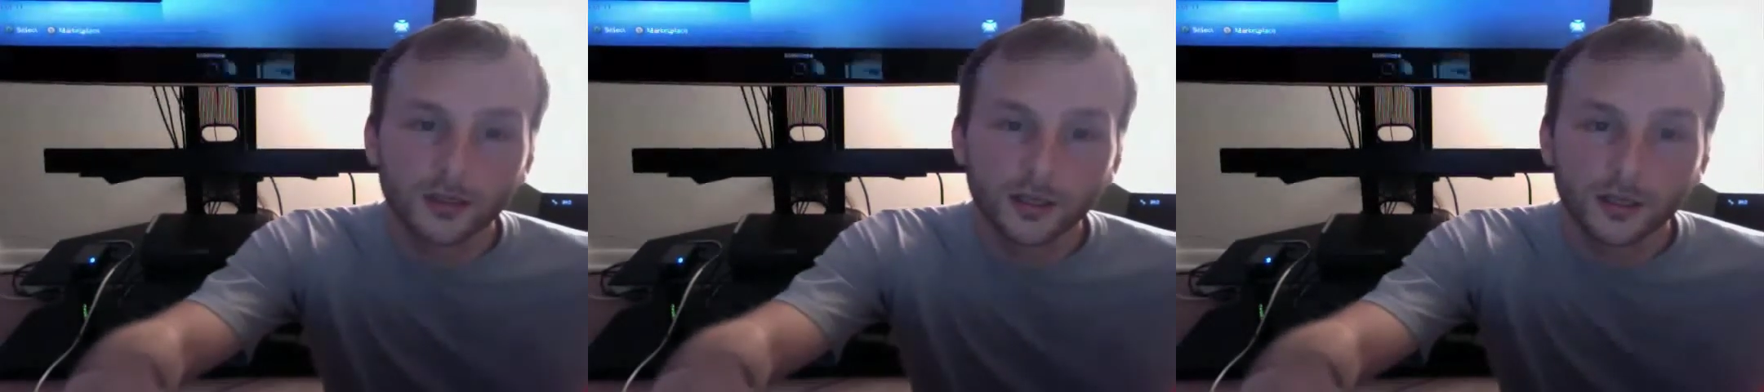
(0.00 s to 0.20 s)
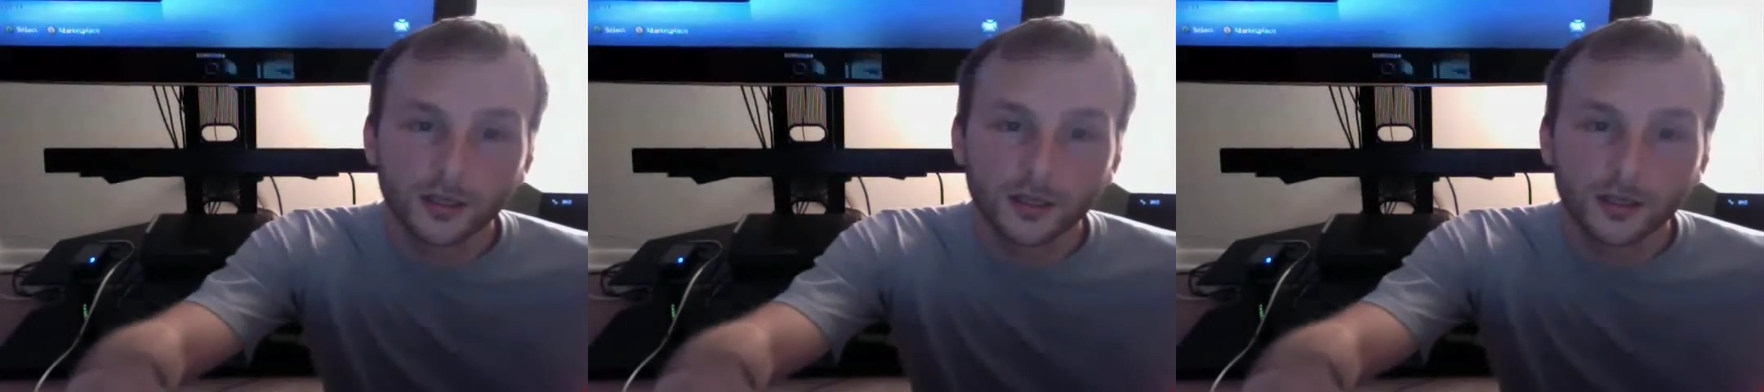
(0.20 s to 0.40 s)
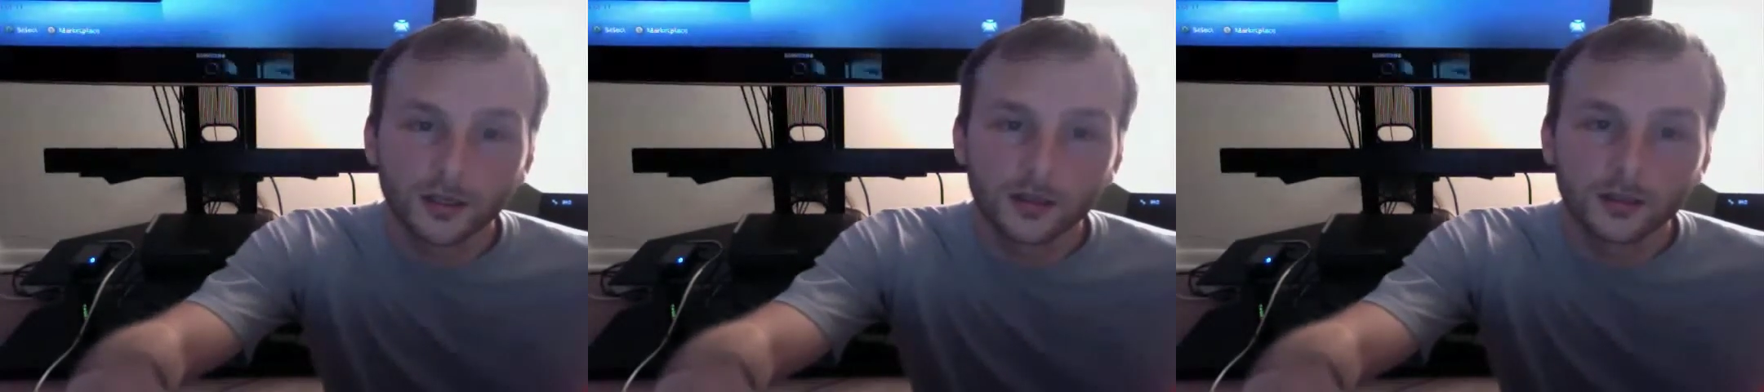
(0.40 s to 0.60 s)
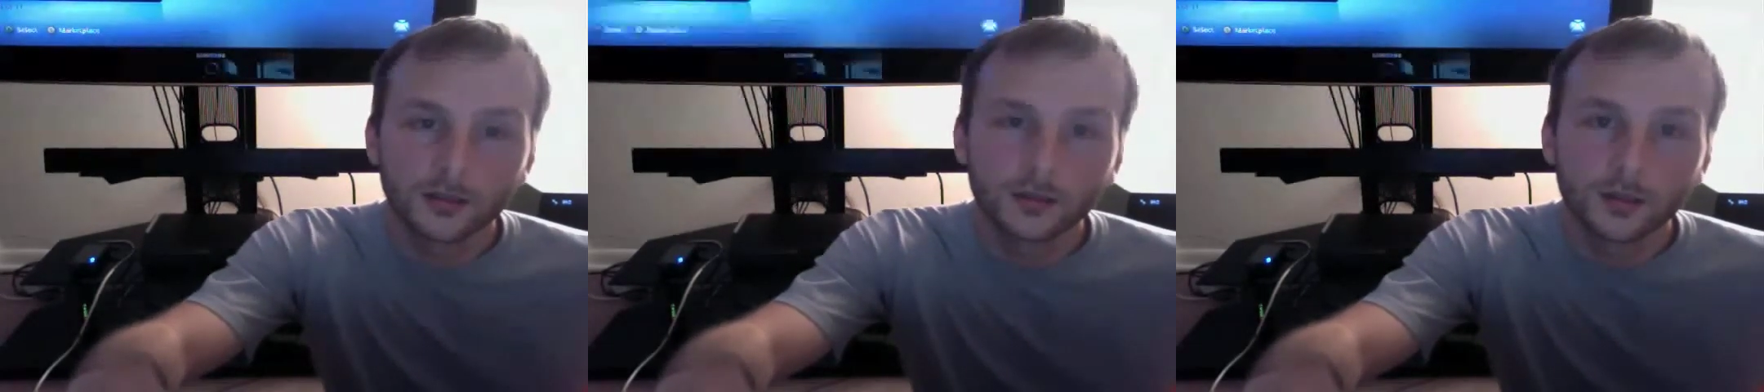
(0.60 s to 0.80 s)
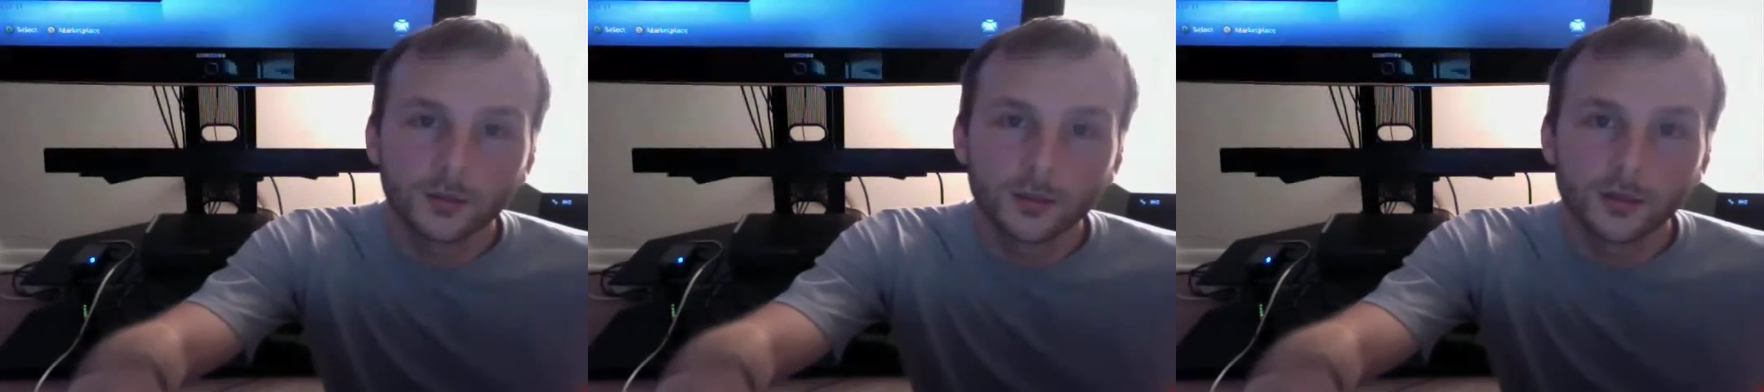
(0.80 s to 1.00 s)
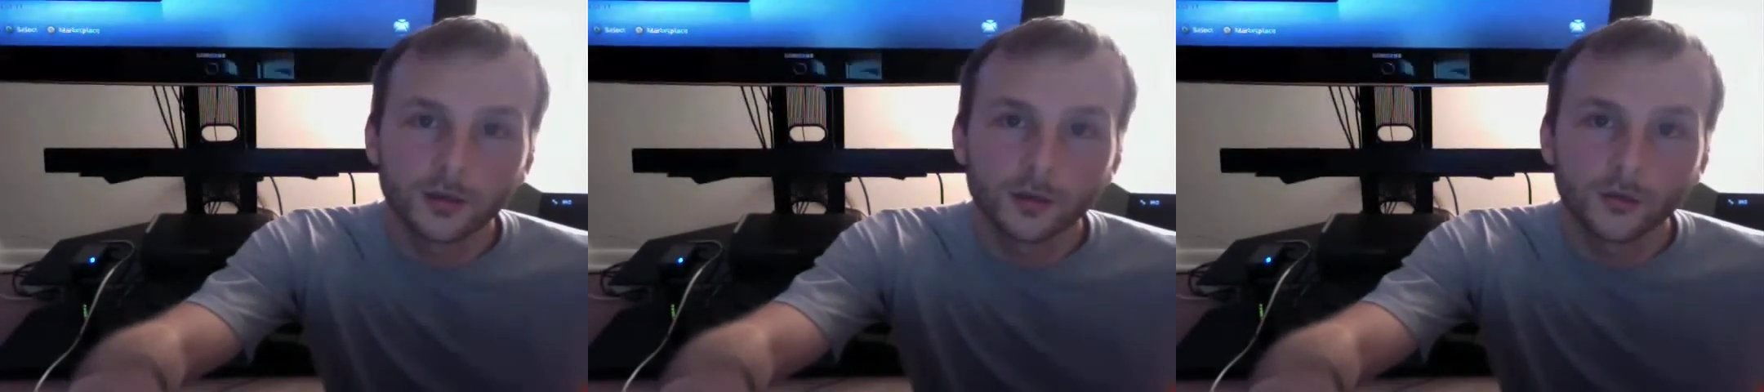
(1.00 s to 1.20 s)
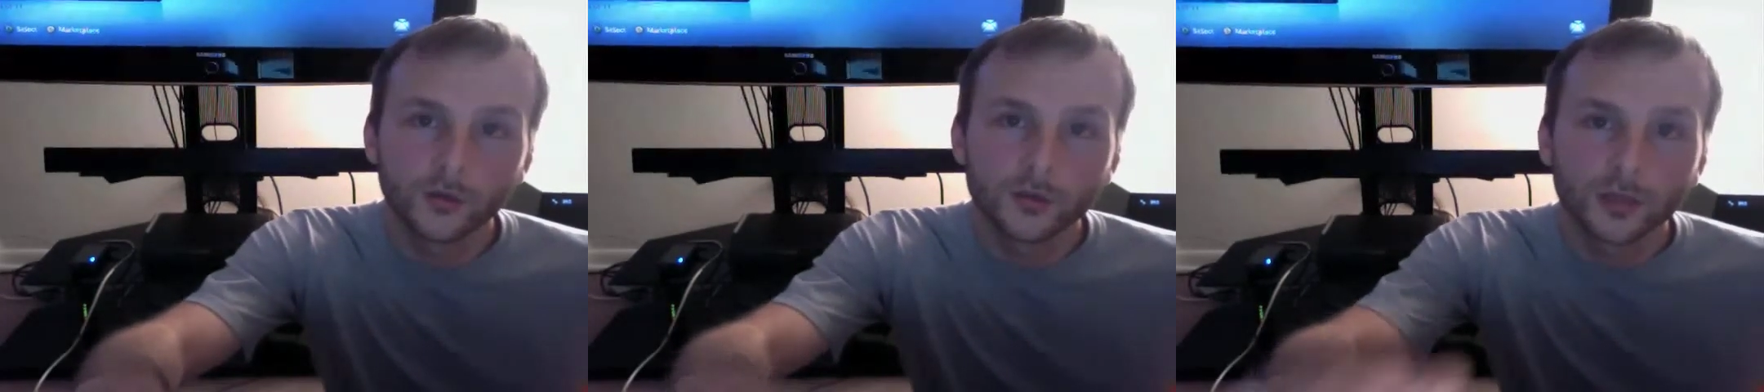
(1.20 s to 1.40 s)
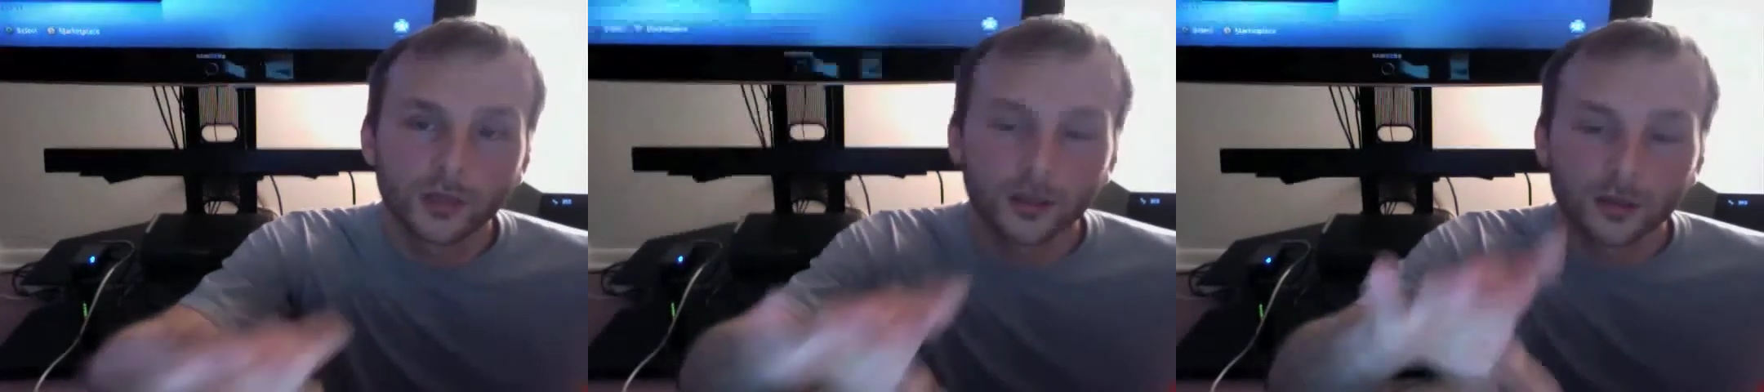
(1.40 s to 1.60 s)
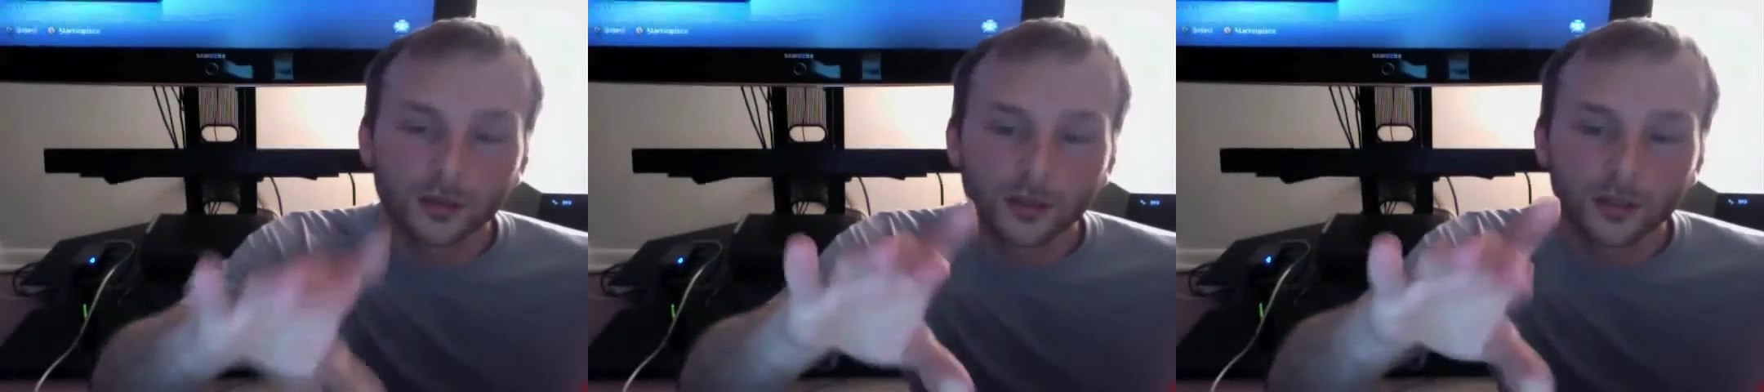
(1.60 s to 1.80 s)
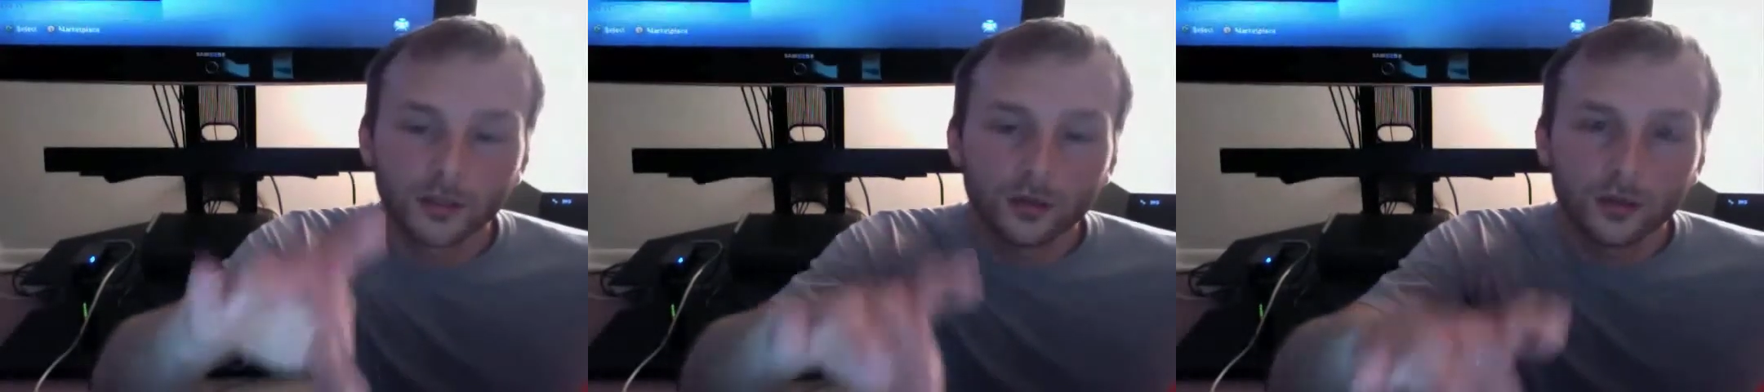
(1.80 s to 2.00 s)
and let me know if there's anything
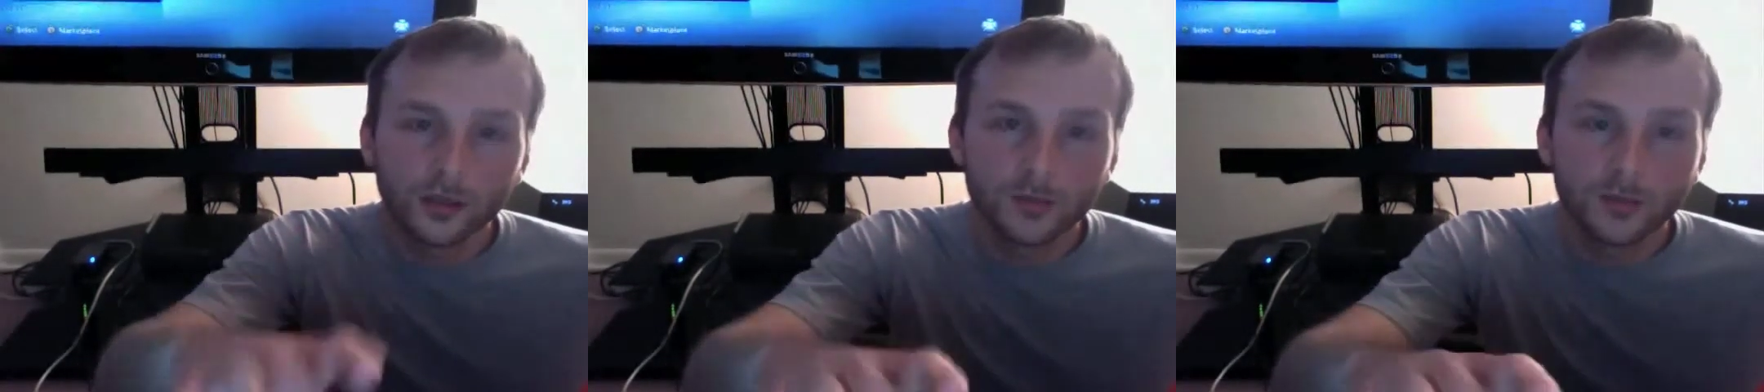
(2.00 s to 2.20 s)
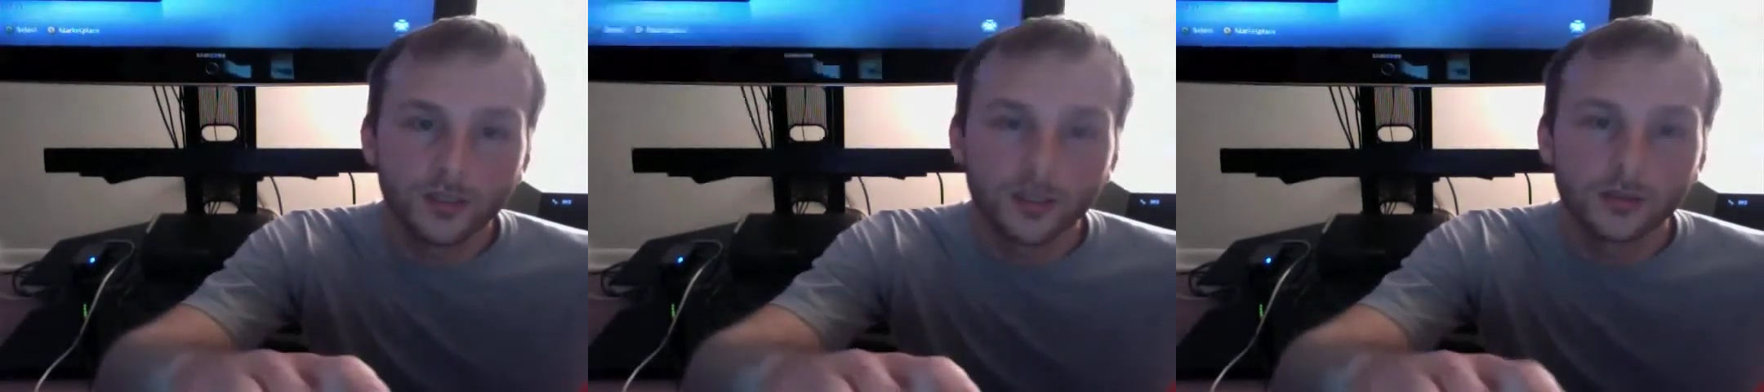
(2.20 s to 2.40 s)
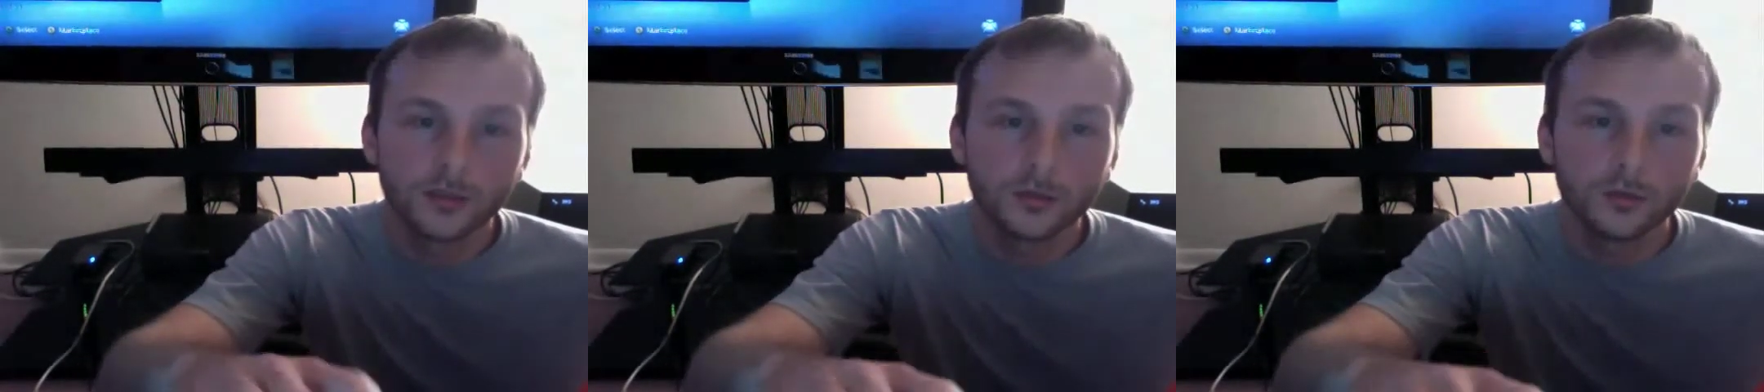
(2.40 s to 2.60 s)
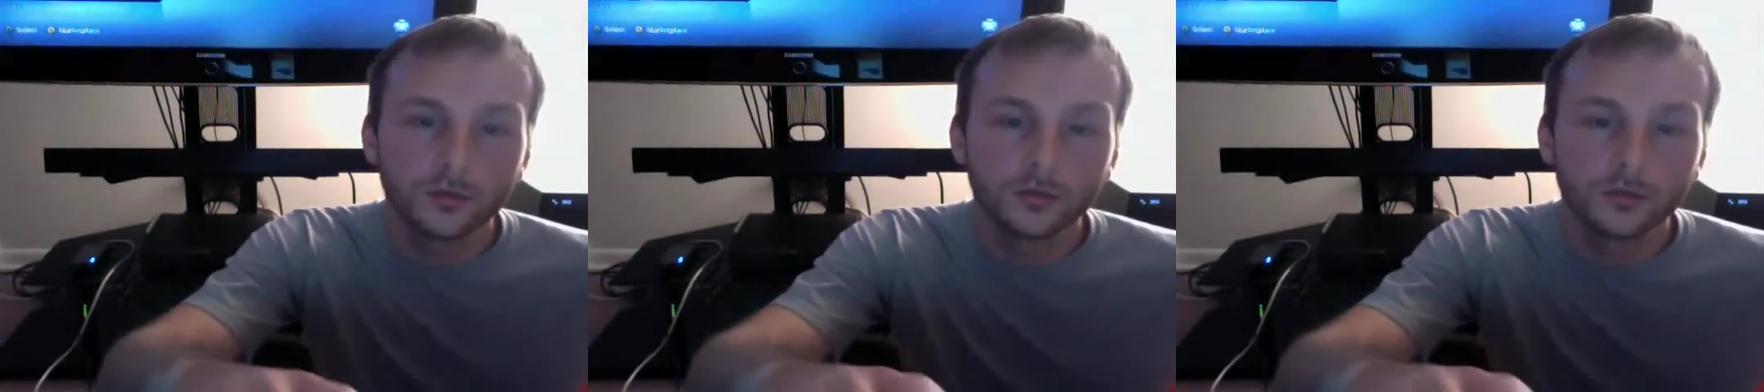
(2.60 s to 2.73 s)
you need me to do,